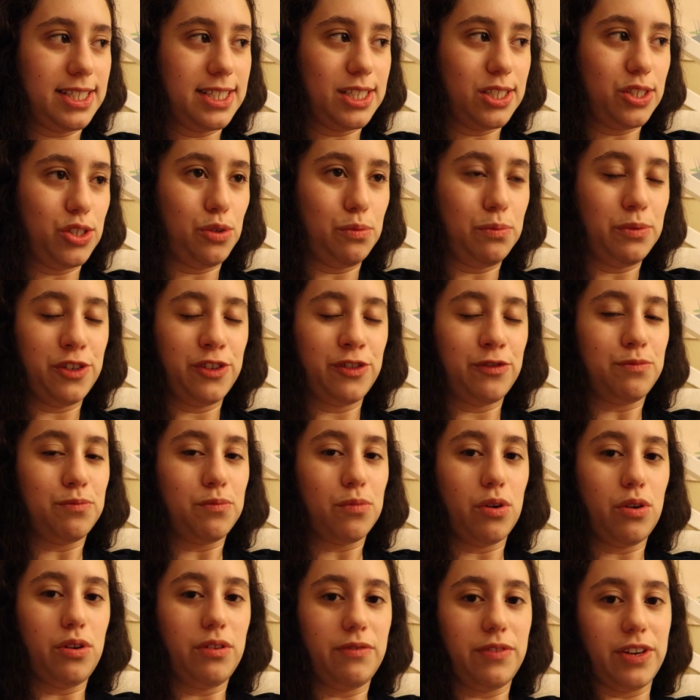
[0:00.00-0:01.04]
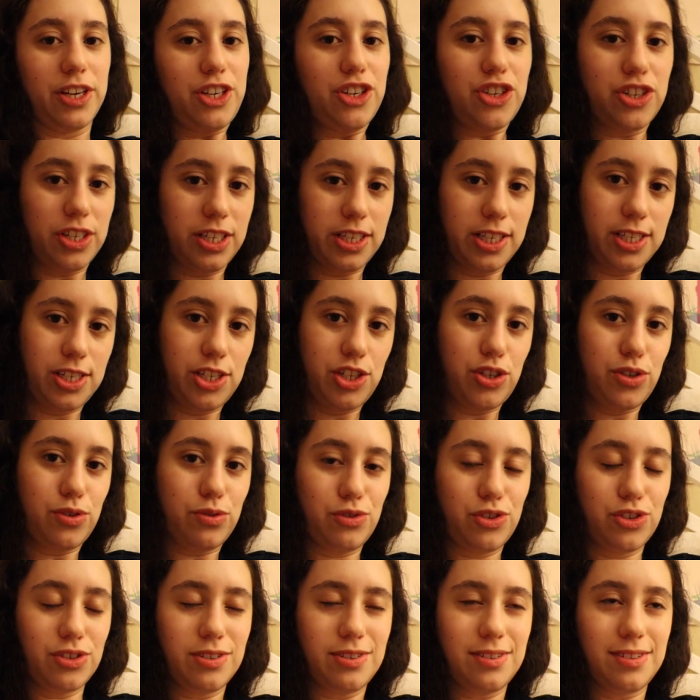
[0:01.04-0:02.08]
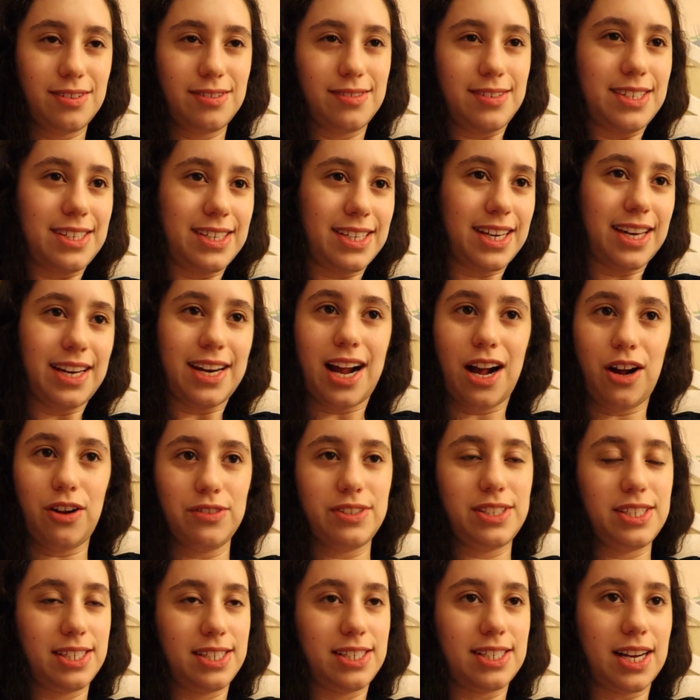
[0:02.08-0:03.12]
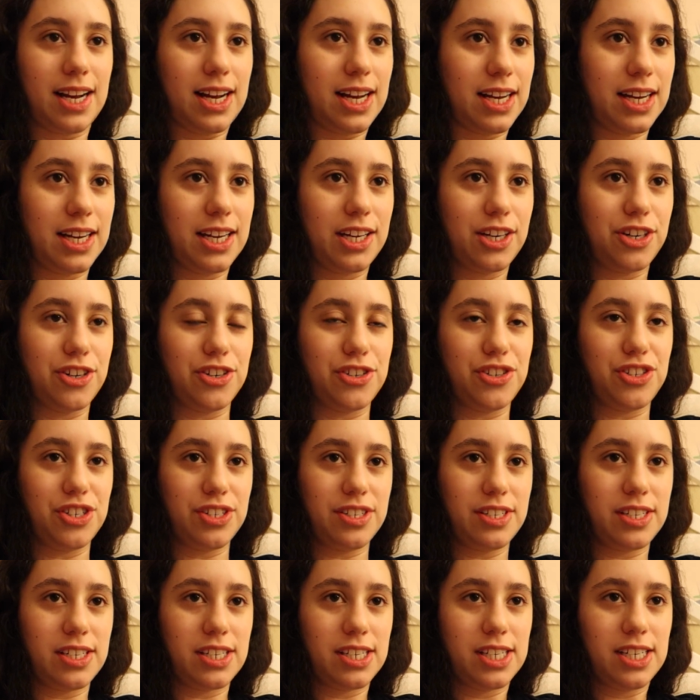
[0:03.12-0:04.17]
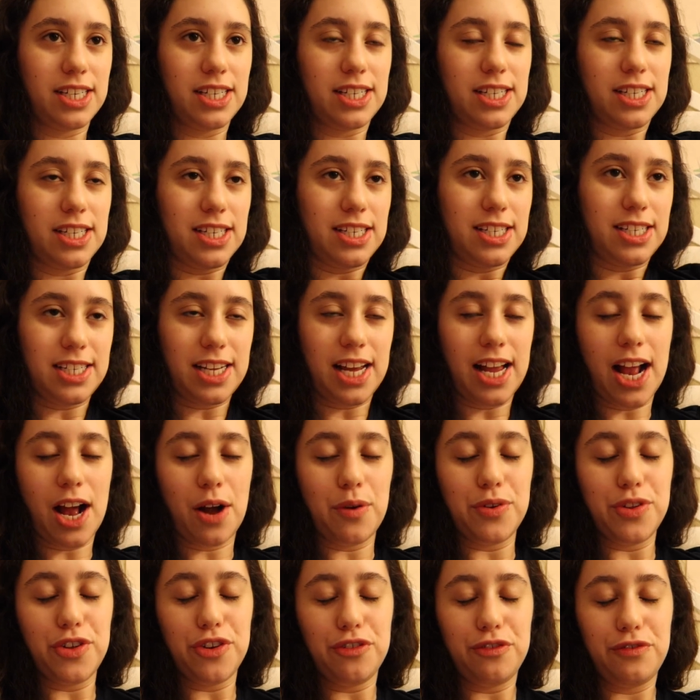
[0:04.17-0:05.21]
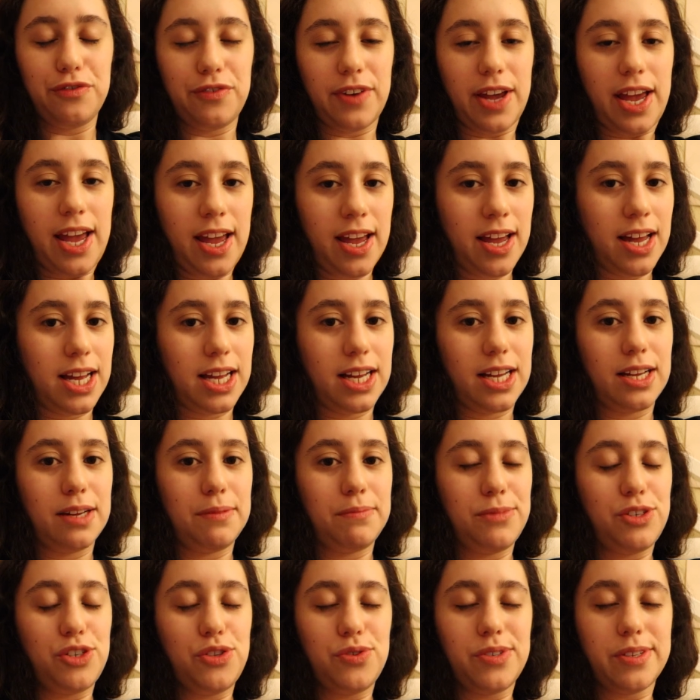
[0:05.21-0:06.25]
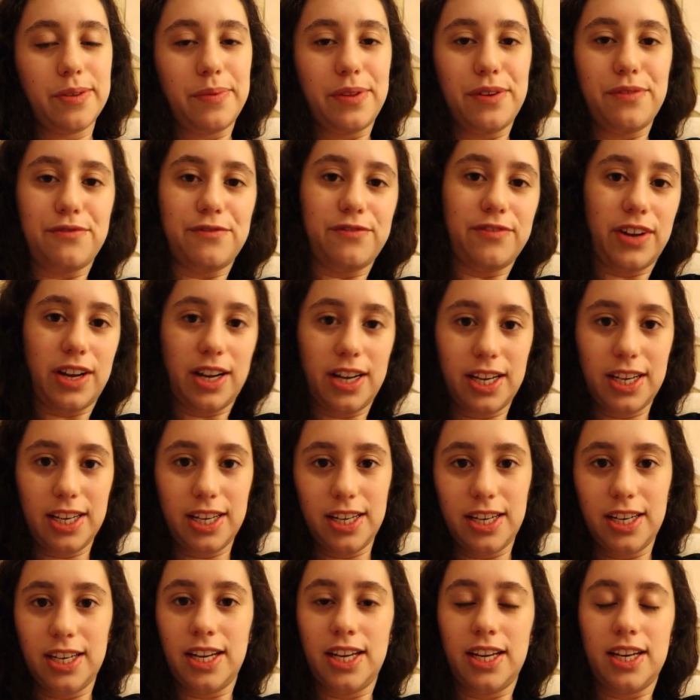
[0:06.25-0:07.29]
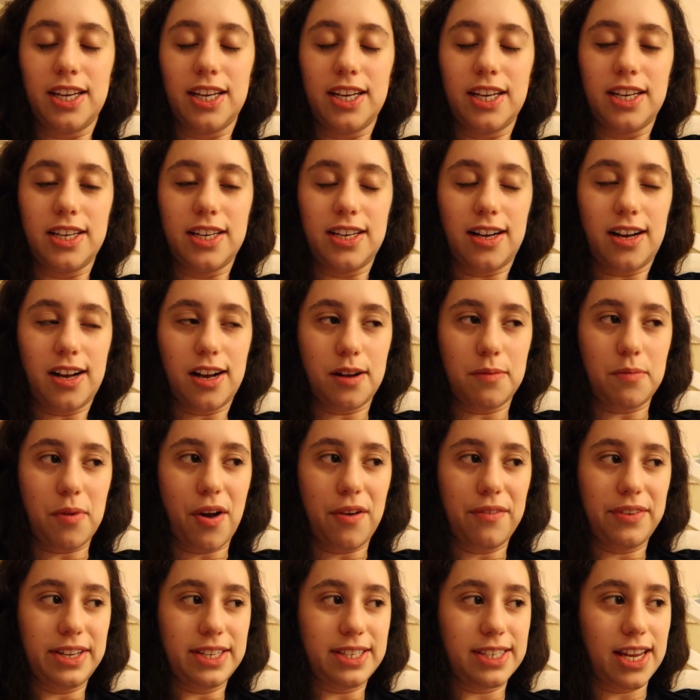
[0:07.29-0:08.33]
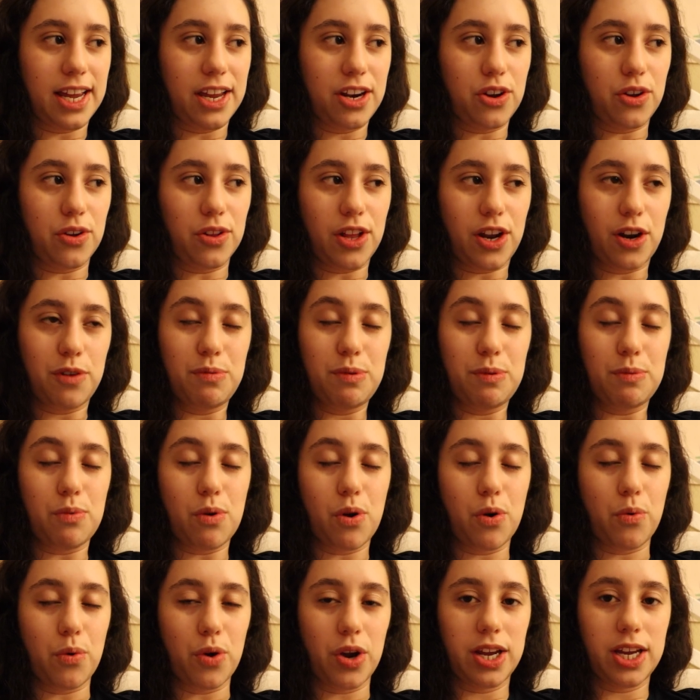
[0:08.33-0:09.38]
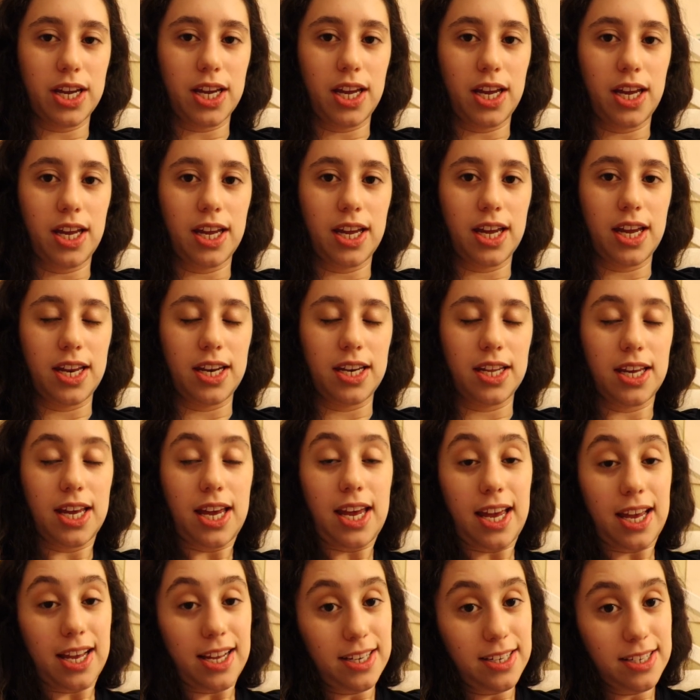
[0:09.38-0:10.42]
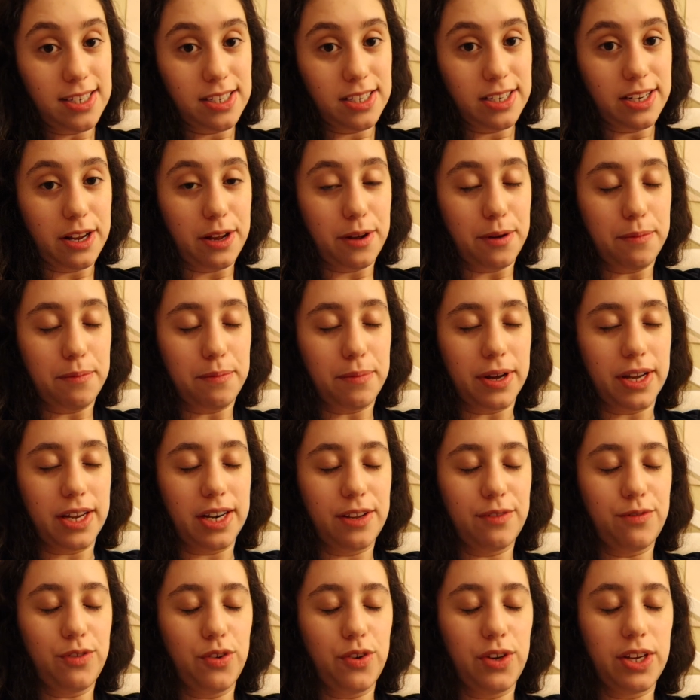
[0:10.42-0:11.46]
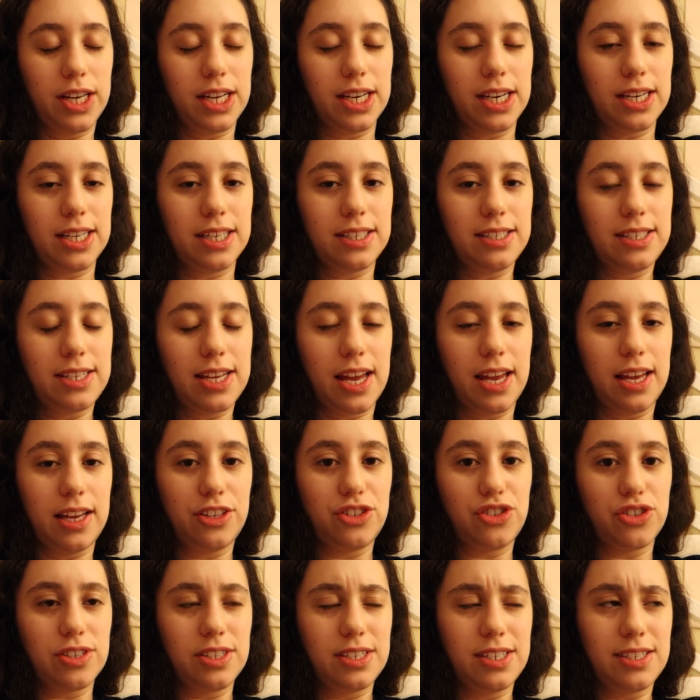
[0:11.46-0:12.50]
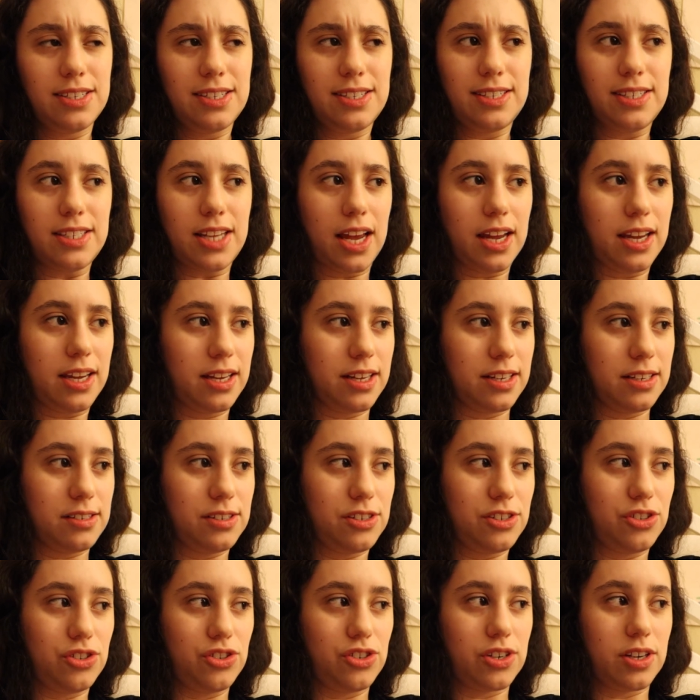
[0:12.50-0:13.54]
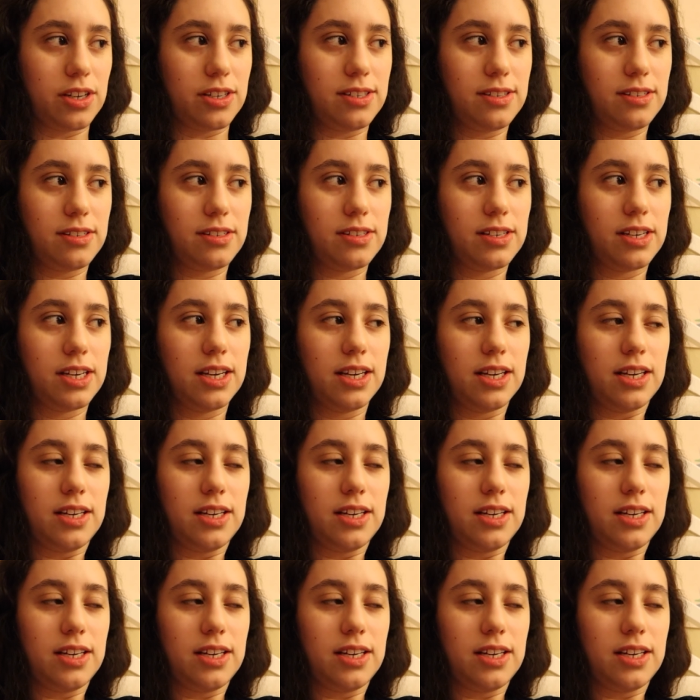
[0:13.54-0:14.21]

a little bit of motivation to just get outside or just hang out with your fam, do something fun. Obviously, I know a lot of people are working and can't, but if you can take just a second to just